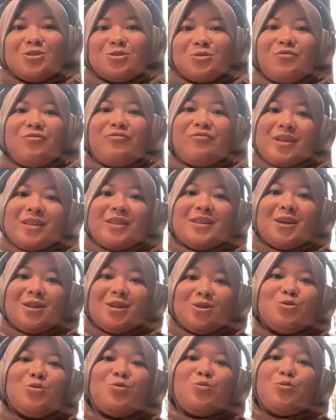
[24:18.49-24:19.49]
to fit
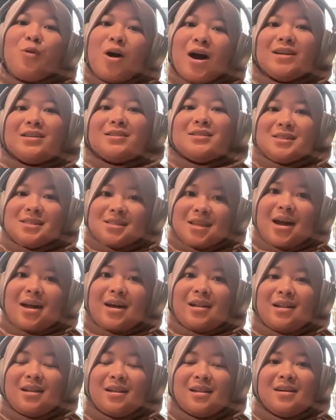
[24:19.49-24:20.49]
into one
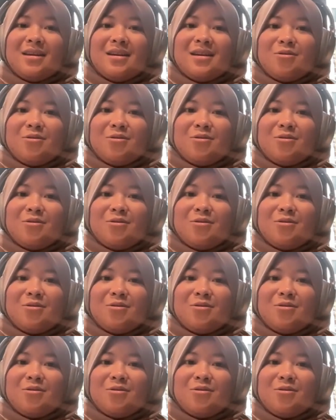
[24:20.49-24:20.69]
style.